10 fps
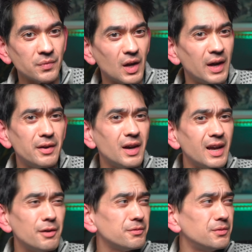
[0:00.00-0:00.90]
I
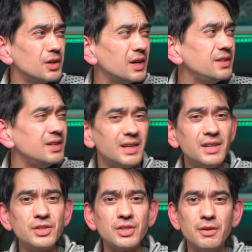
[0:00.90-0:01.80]
have 9
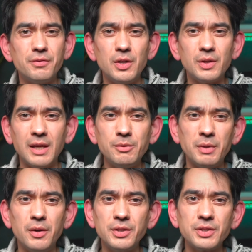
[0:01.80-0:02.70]
years of no claims
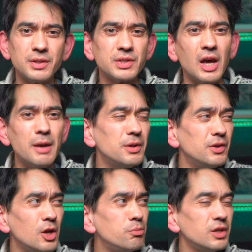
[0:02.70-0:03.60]
bonus at the time and
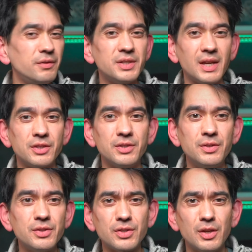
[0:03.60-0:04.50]
no previous
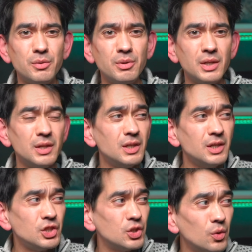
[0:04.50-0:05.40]
accidents, so
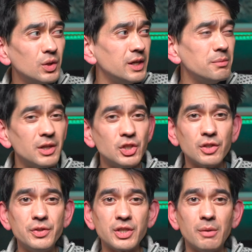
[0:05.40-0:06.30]
surely my
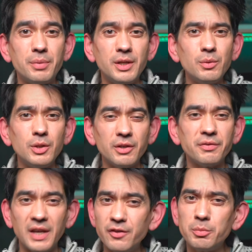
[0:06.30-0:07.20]
insurance company will look
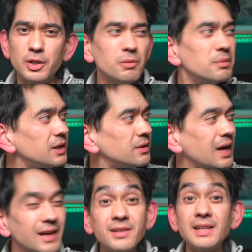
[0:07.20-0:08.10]
favourably on me and
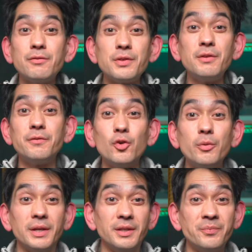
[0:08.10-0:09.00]
handle everything
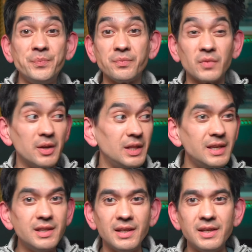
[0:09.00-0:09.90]
for me.
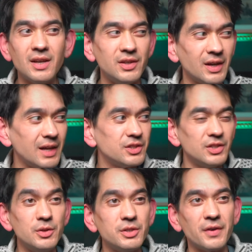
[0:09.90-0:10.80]
Legally, I had to
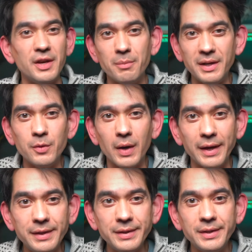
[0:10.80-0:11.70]
notify them
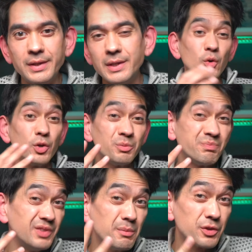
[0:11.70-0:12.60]
anyway.
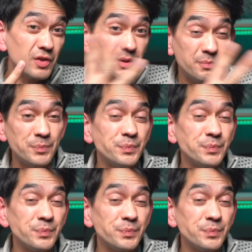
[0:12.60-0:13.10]
Or number 3,